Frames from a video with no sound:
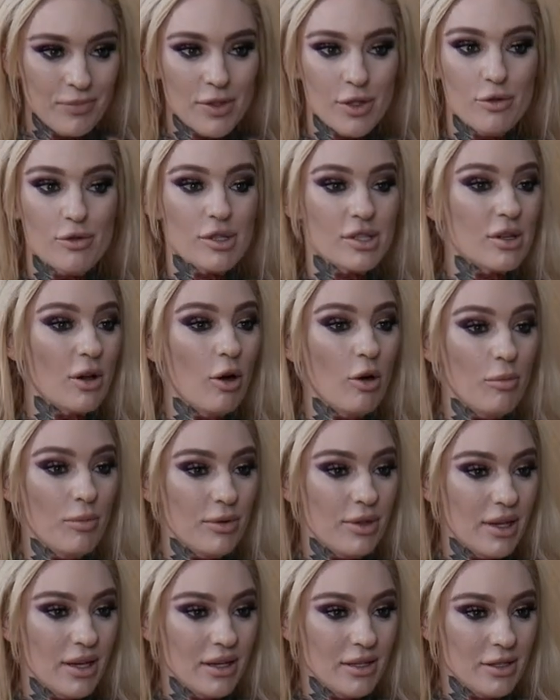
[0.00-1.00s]
You just hope
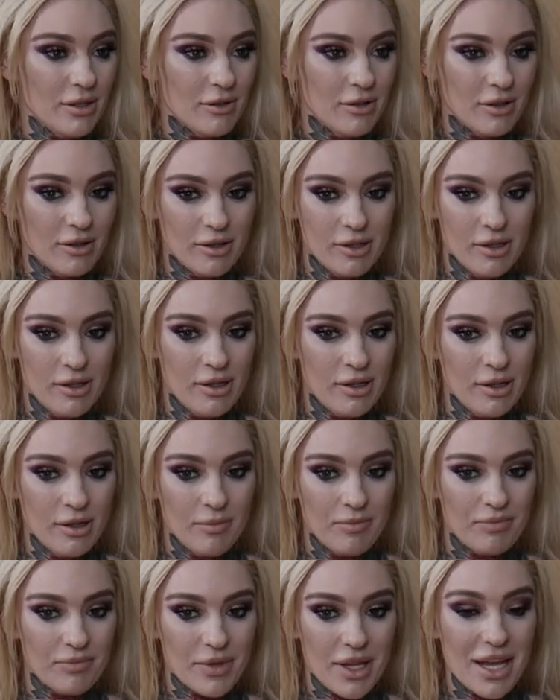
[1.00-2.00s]
that you're
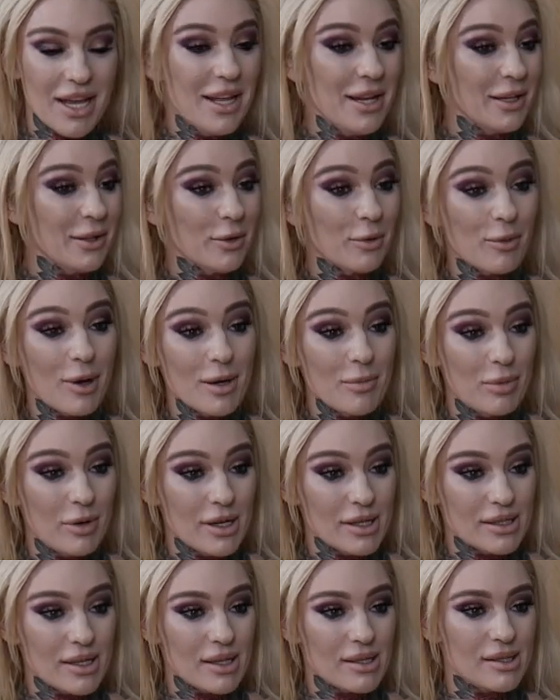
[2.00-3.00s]
hitting the right
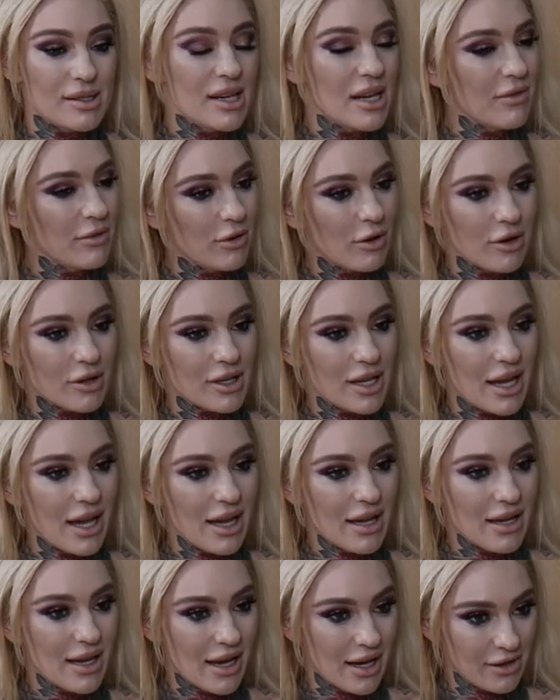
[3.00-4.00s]
places. David
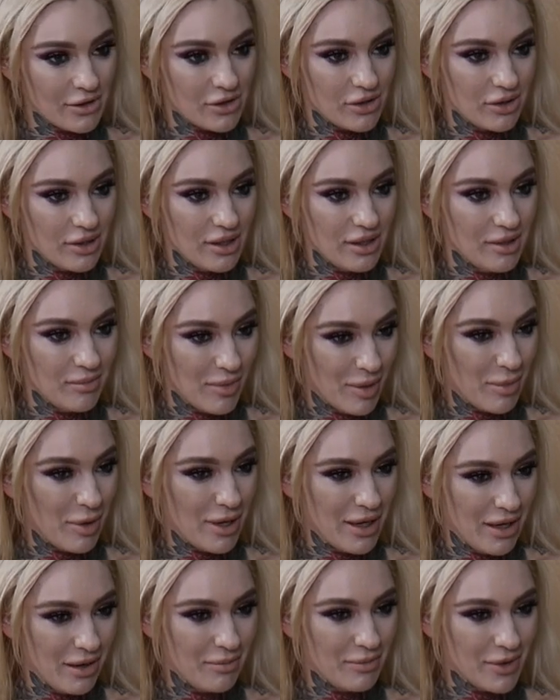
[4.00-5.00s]
Arquette, actually, remember
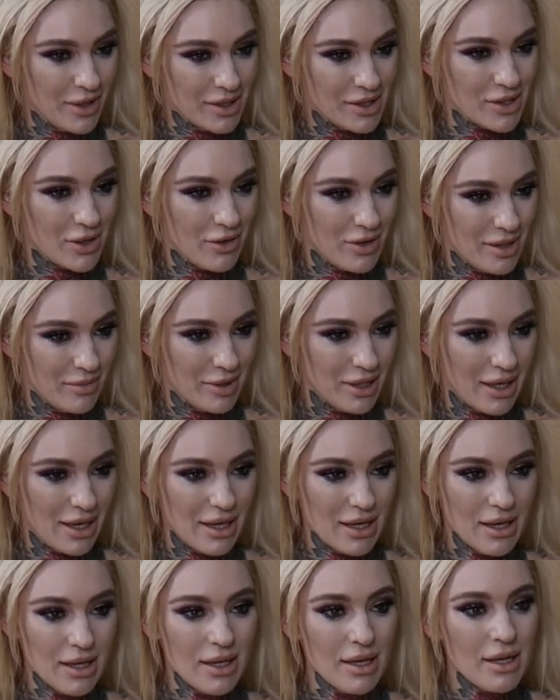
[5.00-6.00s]
him? Yeah, the Scream
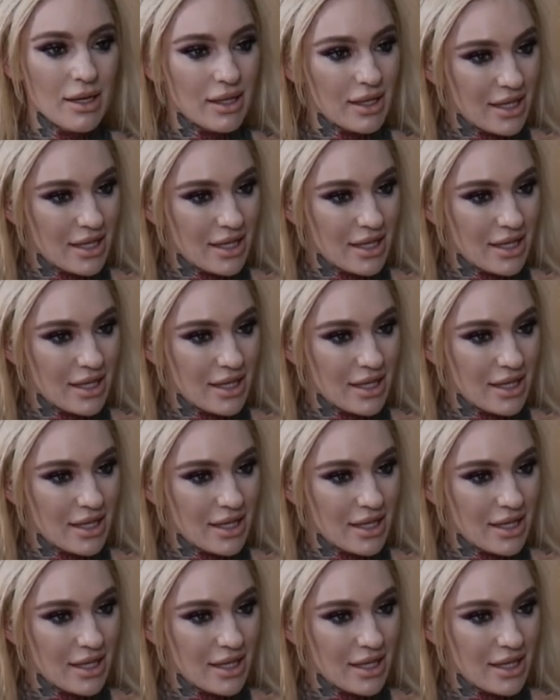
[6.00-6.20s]
guy? Yeah.